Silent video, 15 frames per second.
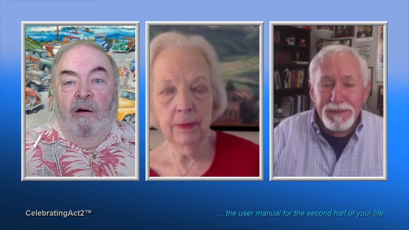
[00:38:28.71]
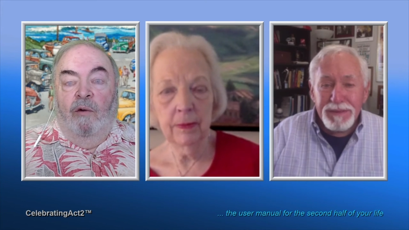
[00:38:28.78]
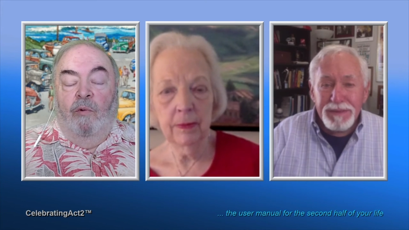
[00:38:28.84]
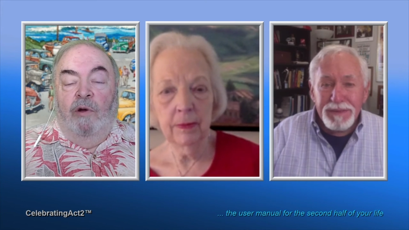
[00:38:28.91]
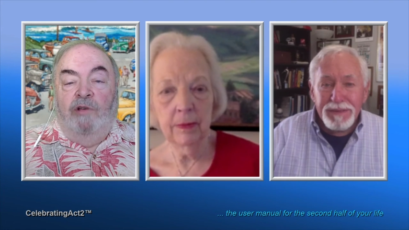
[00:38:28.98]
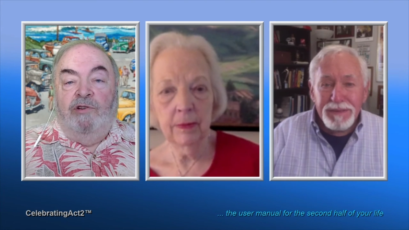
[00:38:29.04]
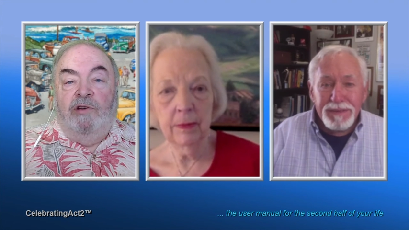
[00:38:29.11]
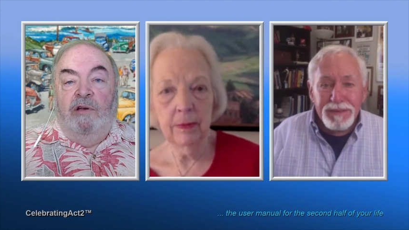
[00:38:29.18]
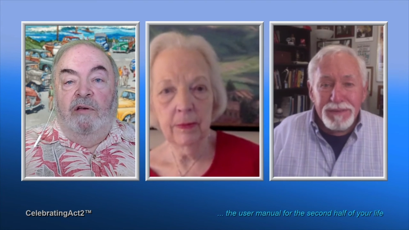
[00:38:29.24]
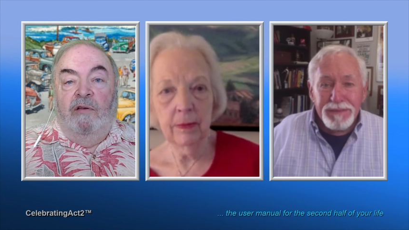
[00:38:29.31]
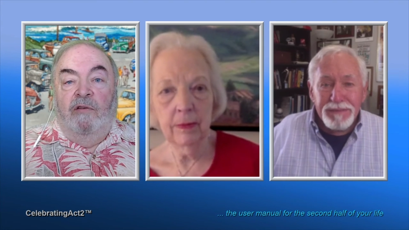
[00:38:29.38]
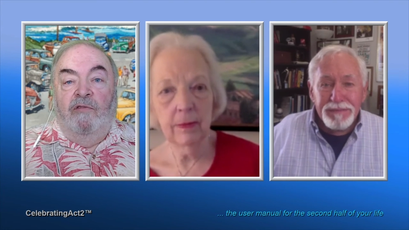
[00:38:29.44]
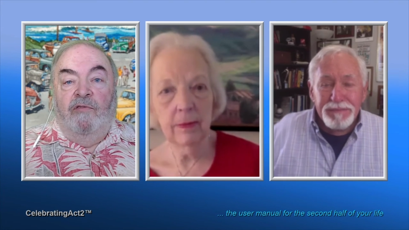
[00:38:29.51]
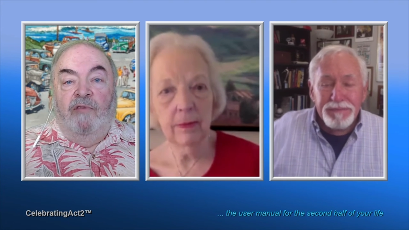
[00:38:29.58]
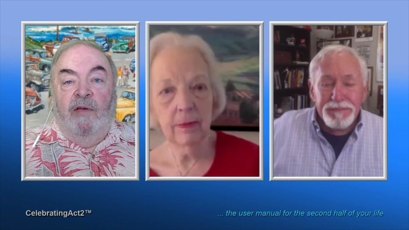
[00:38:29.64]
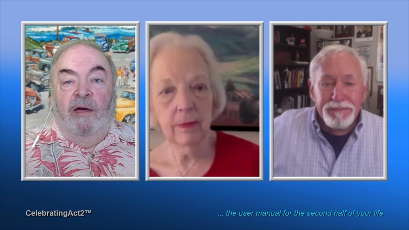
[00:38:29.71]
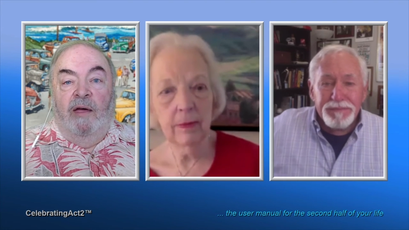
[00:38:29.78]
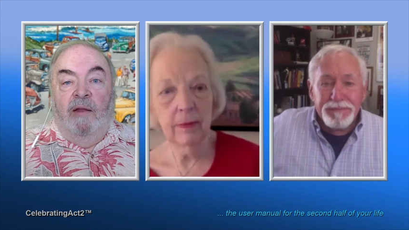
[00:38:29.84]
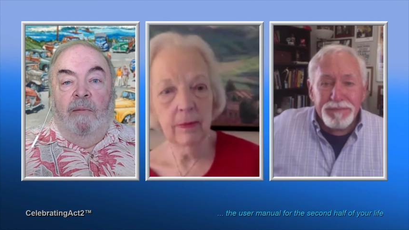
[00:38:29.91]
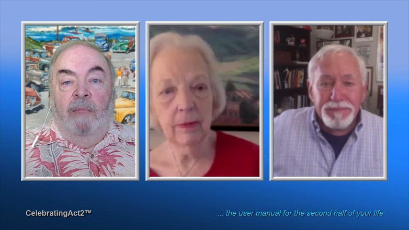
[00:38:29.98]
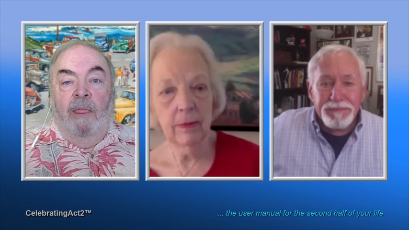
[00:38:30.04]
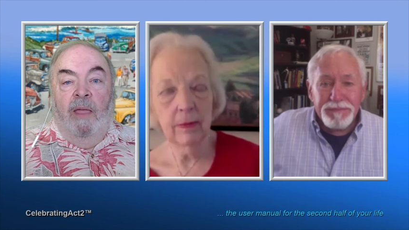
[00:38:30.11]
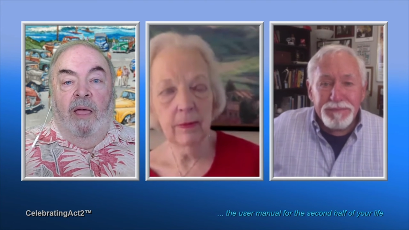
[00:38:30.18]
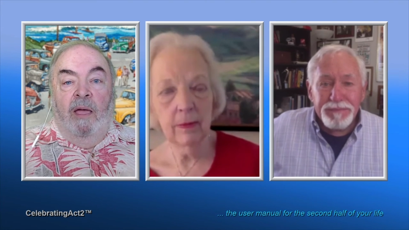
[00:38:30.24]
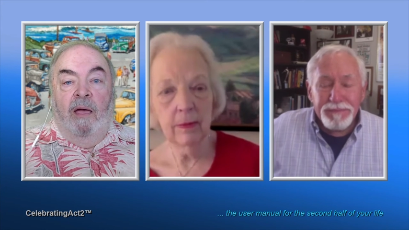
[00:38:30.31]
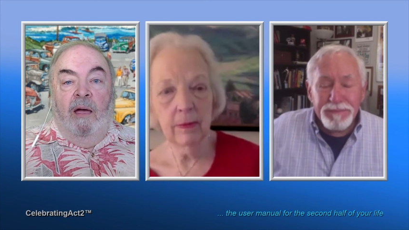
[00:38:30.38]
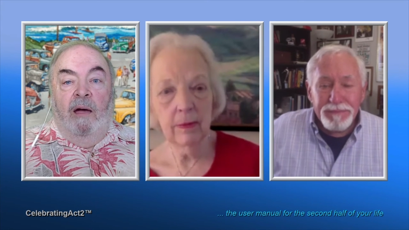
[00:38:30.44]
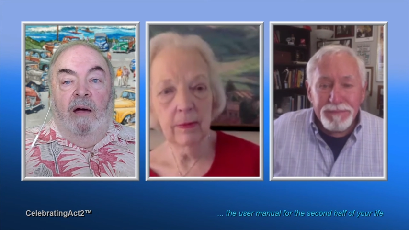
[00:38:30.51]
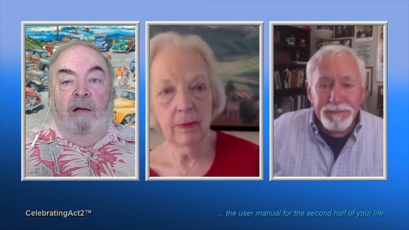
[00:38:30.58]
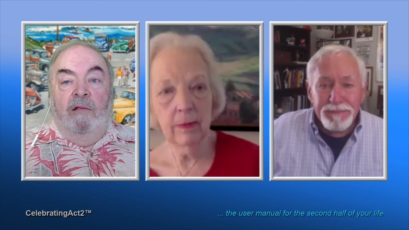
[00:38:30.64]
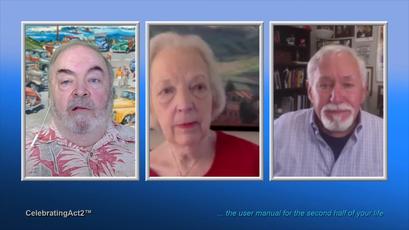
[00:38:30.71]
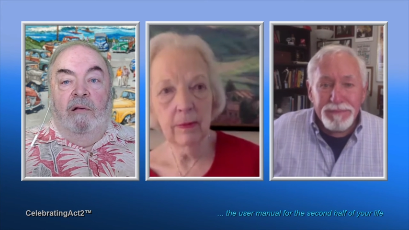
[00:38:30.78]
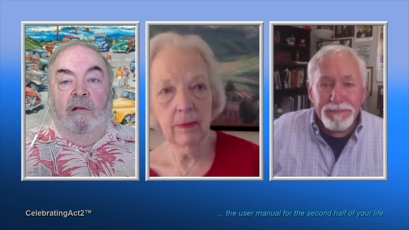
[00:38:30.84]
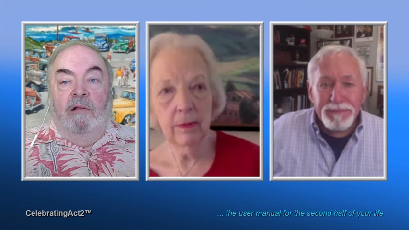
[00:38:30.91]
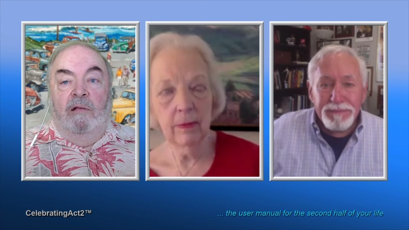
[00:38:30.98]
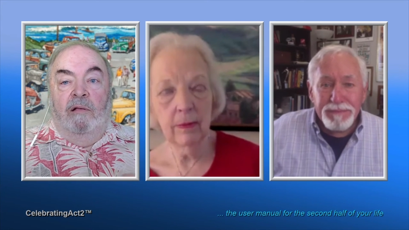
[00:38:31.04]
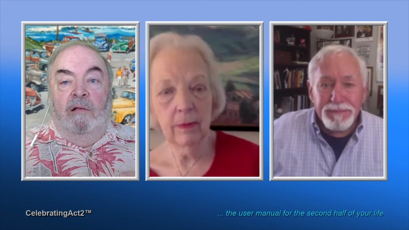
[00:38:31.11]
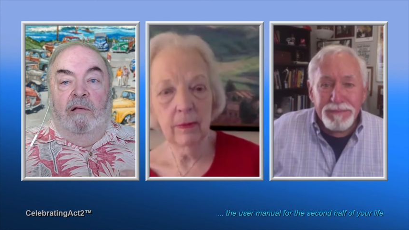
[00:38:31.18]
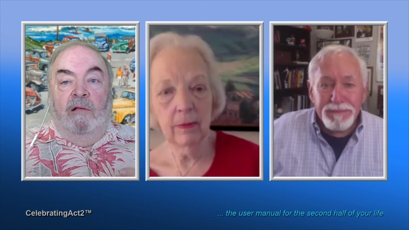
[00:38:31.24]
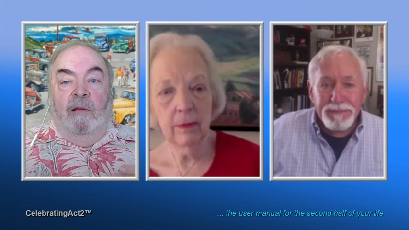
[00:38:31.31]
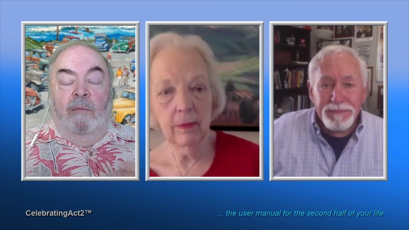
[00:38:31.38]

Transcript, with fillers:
Speaker 1: which is that no